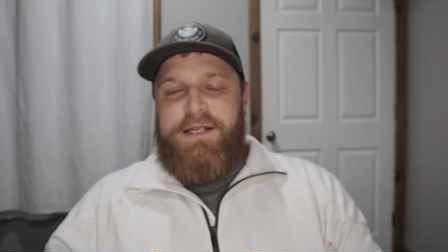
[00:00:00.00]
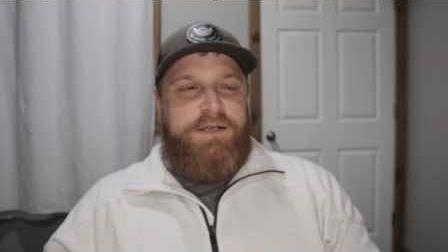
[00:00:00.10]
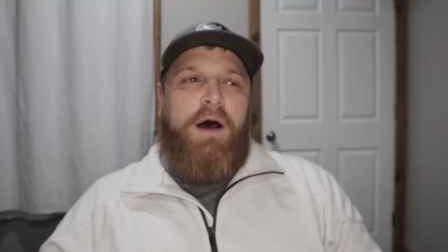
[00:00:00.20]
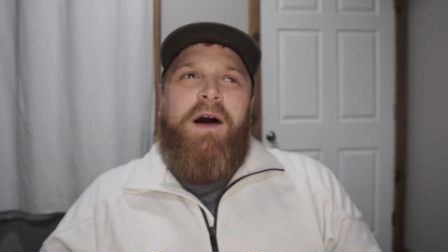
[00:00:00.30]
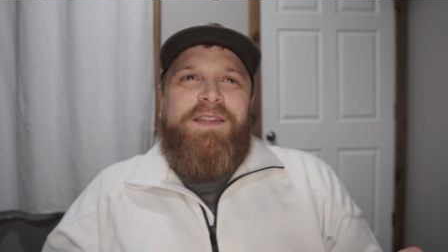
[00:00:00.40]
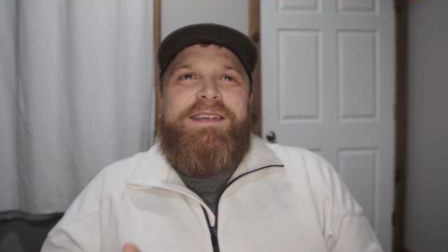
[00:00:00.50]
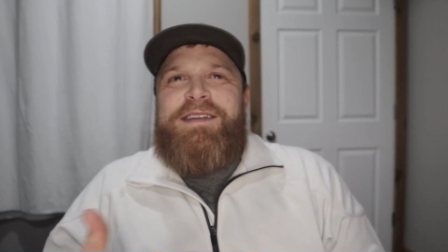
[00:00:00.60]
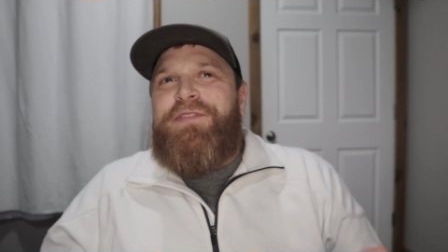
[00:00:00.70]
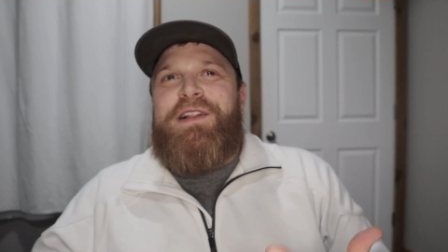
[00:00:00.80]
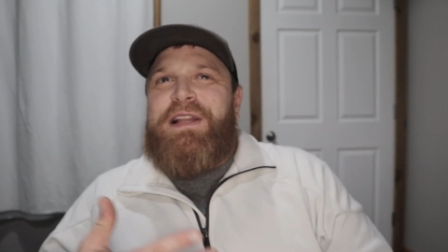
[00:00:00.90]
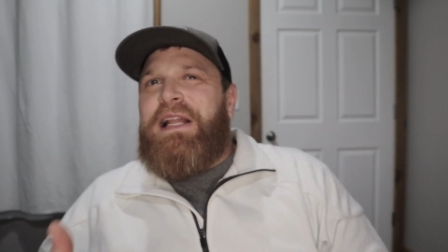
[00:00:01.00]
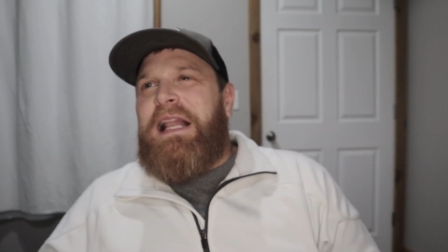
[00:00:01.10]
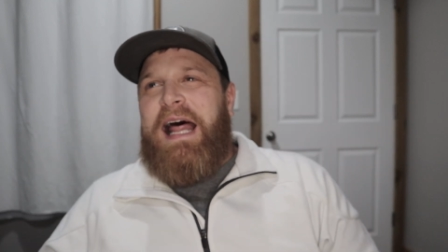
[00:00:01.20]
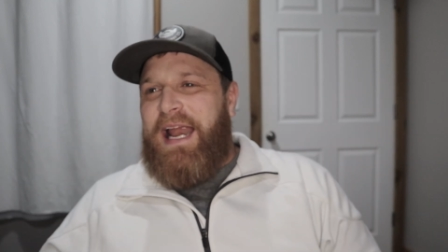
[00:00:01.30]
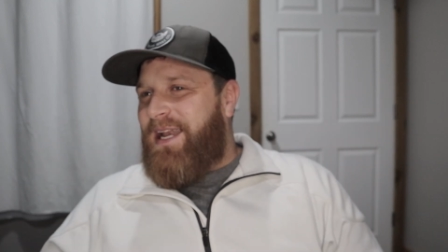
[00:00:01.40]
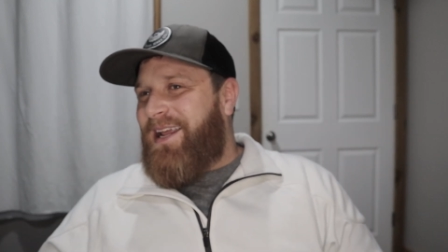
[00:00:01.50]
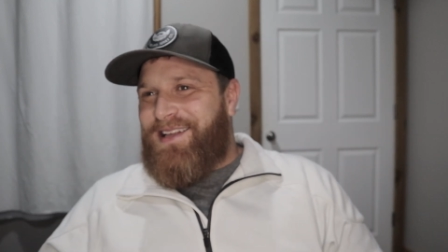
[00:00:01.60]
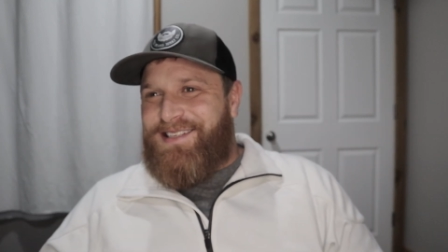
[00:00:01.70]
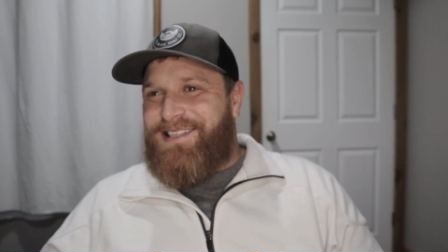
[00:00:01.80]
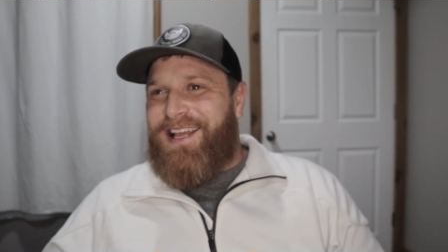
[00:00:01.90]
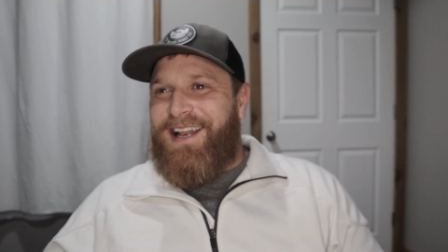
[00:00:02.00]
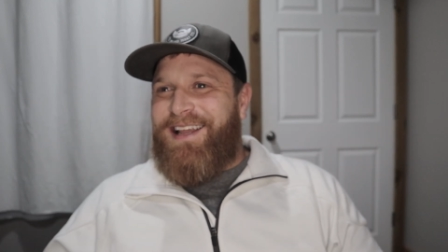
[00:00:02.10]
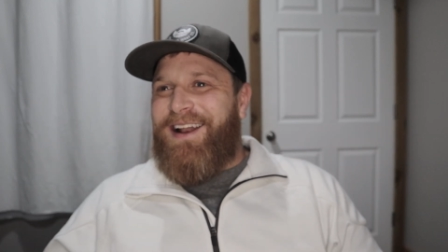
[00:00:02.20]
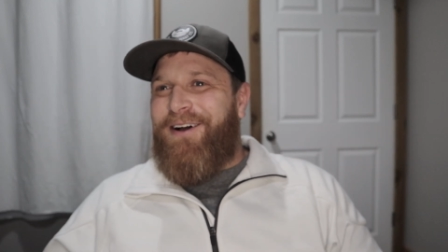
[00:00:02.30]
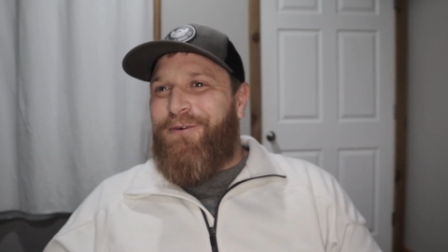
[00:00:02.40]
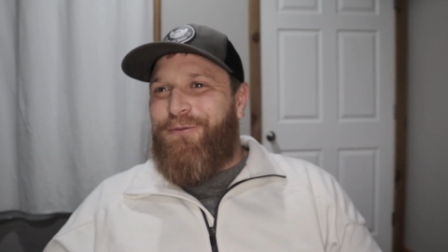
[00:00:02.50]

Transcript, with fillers: So all these different little ideas that you know,